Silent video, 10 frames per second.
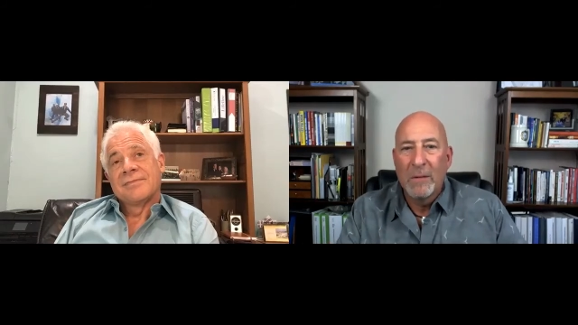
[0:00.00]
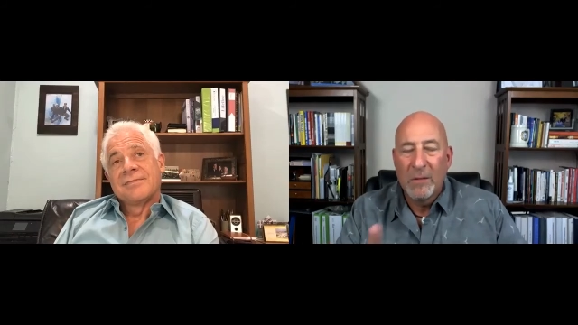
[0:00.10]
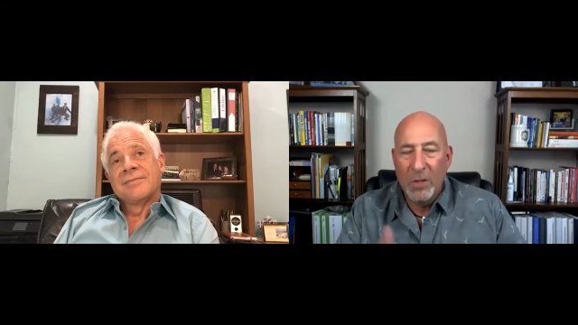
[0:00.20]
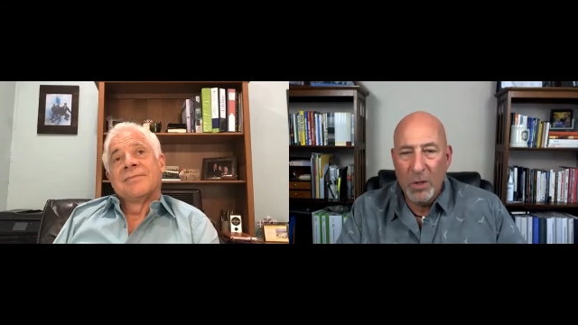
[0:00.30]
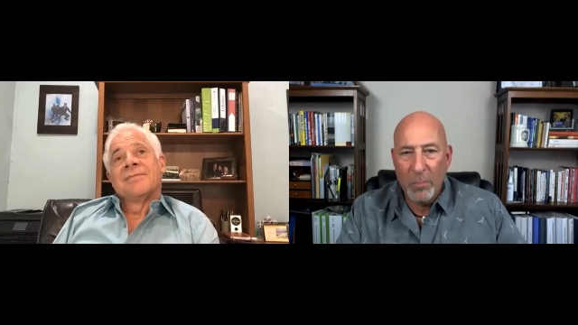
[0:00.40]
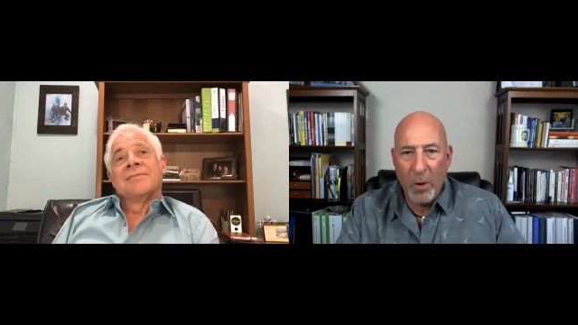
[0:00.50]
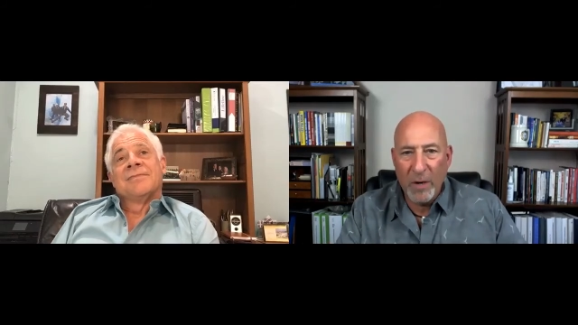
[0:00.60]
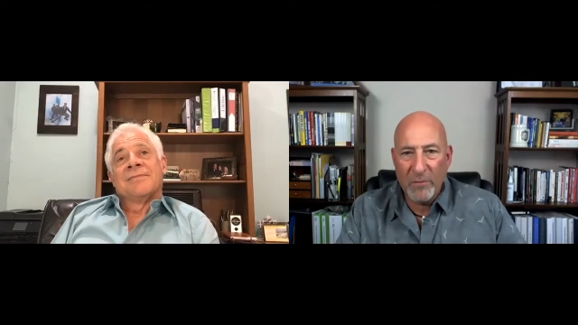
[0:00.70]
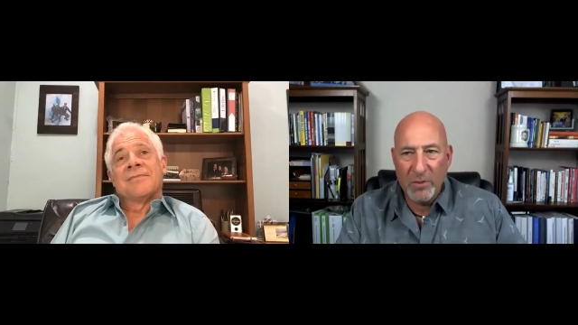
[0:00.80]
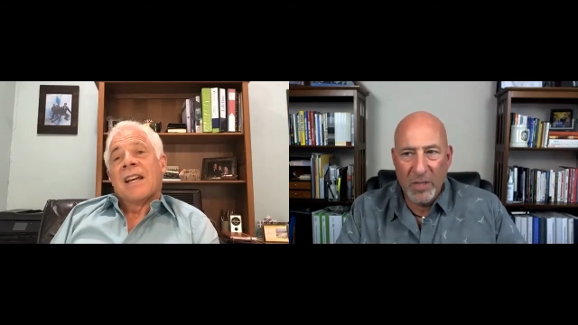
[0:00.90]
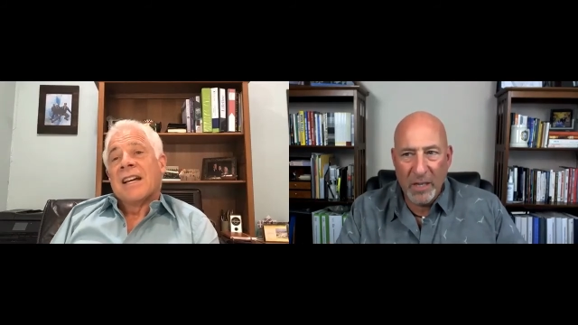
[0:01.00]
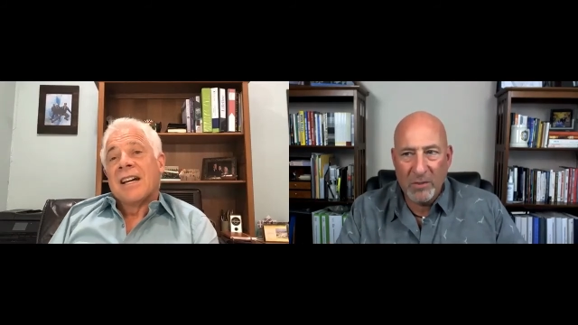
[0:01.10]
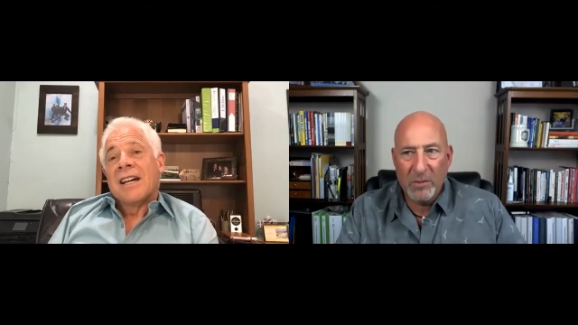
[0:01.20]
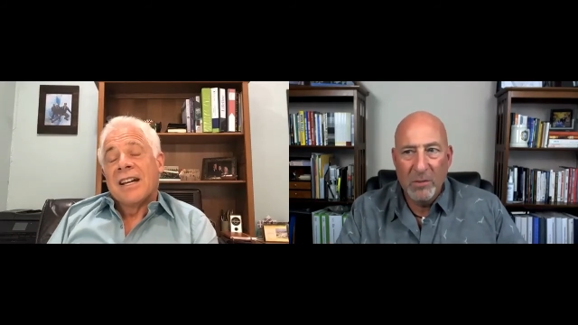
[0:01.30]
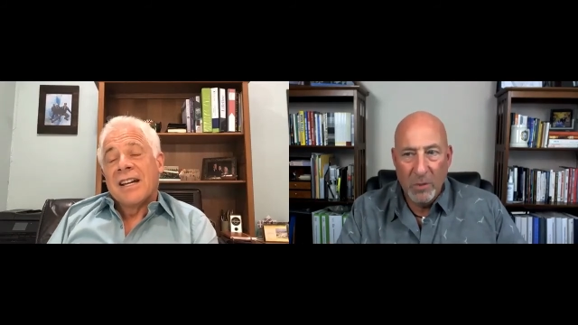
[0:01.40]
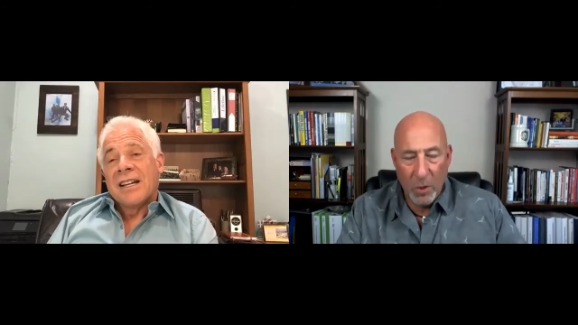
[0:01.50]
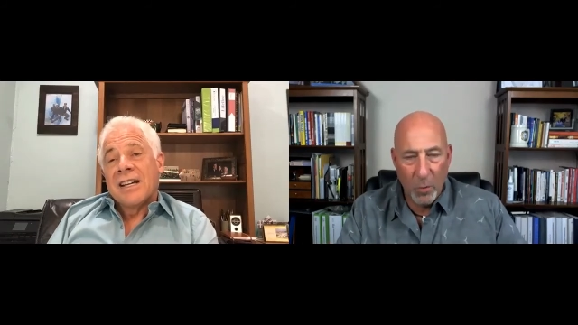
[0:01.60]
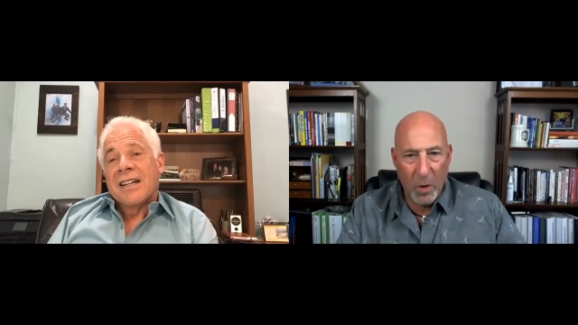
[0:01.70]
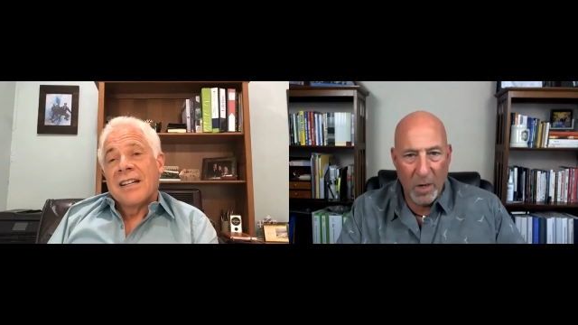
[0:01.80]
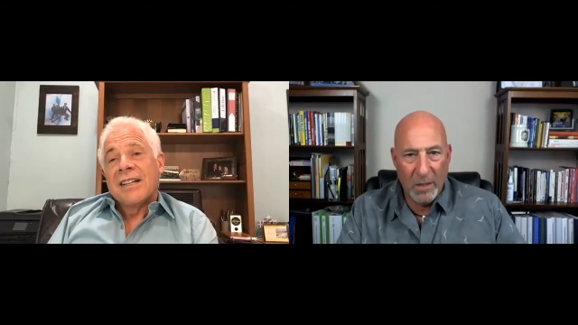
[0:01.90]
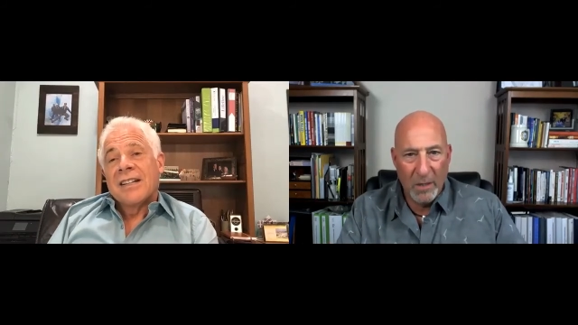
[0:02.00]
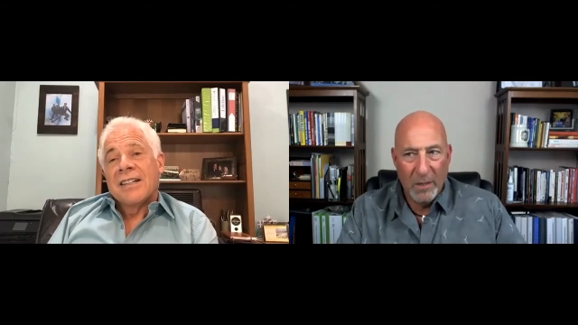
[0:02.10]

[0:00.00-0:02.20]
Speaker 1: Dinner party for six. You're one.